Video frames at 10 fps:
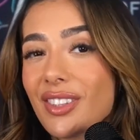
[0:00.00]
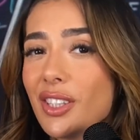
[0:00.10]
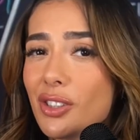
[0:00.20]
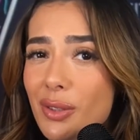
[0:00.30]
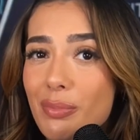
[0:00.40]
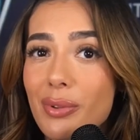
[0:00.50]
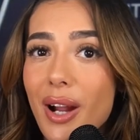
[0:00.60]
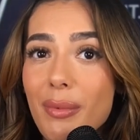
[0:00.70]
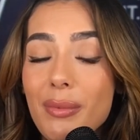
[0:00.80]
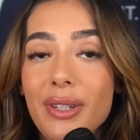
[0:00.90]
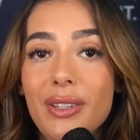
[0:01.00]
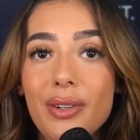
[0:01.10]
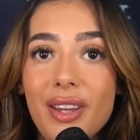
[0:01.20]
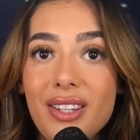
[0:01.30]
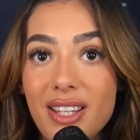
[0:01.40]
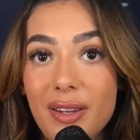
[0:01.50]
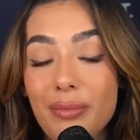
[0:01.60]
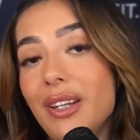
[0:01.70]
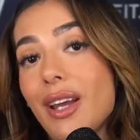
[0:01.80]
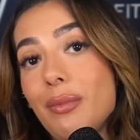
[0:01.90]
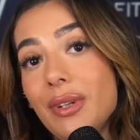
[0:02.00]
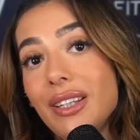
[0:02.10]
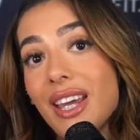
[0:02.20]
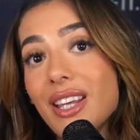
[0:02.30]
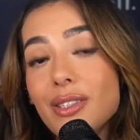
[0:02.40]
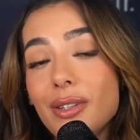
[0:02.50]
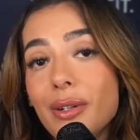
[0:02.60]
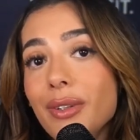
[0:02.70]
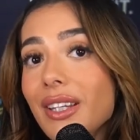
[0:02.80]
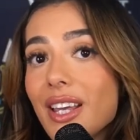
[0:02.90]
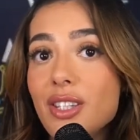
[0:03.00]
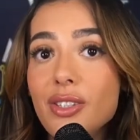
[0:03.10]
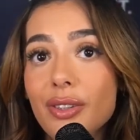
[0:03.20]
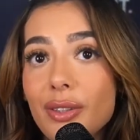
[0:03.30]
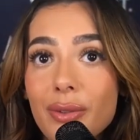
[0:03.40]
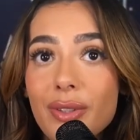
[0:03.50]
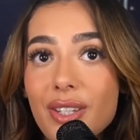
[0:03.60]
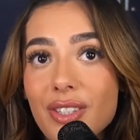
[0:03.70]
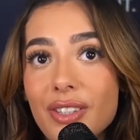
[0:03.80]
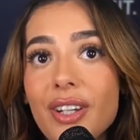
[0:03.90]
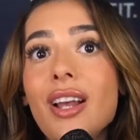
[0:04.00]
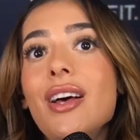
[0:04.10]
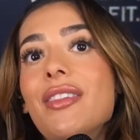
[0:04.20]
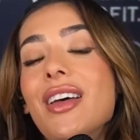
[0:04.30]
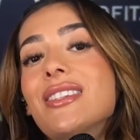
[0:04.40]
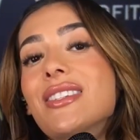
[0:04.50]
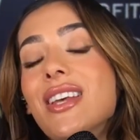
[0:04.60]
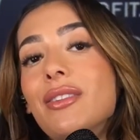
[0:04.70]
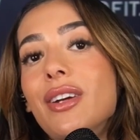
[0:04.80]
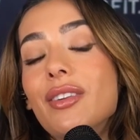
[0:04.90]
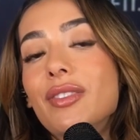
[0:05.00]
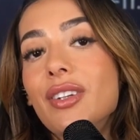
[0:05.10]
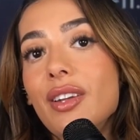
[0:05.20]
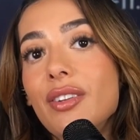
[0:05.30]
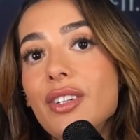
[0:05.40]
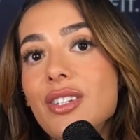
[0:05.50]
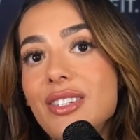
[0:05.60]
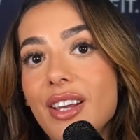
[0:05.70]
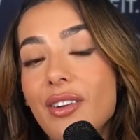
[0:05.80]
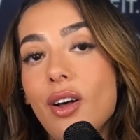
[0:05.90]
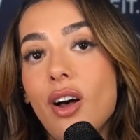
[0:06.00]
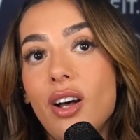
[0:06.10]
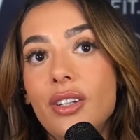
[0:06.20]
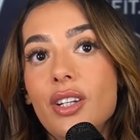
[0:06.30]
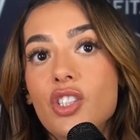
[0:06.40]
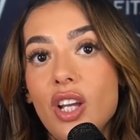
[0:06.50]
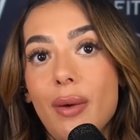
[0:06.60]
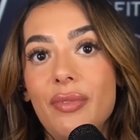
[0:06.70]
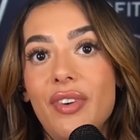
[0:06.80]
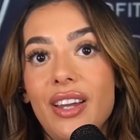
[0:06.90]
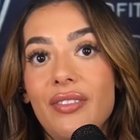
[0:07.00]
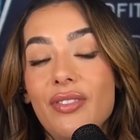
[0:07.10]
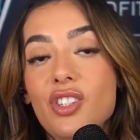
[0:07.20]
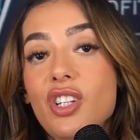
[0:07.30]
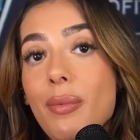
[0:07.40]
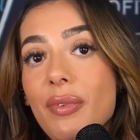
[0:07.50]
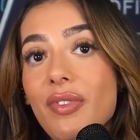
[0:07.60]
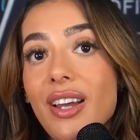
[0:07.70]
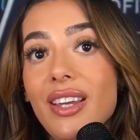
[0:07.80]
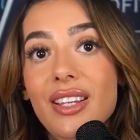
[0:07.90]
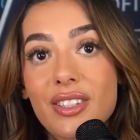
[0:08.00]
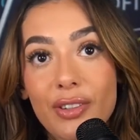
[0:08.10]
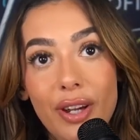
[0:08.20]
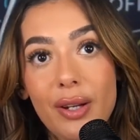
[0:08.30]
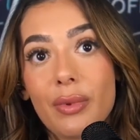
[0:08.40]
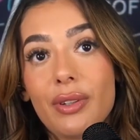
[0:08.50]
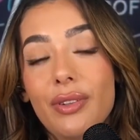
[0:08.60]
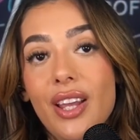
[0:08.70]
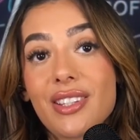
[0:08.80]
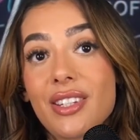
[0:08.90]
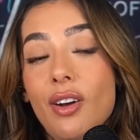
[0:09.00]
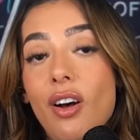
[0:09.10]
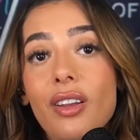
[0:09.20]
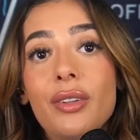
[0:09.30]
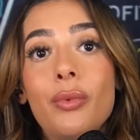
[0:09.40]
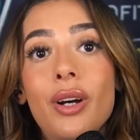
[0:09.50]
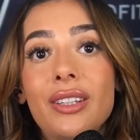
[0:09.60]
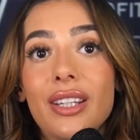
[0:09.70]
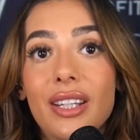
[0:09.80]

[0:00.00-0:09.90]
You should probably know that sound by now, but in case you don't, in case you're a new listener, that's the sound of another sale on Shopify. Shopify is incredible. It's an all in one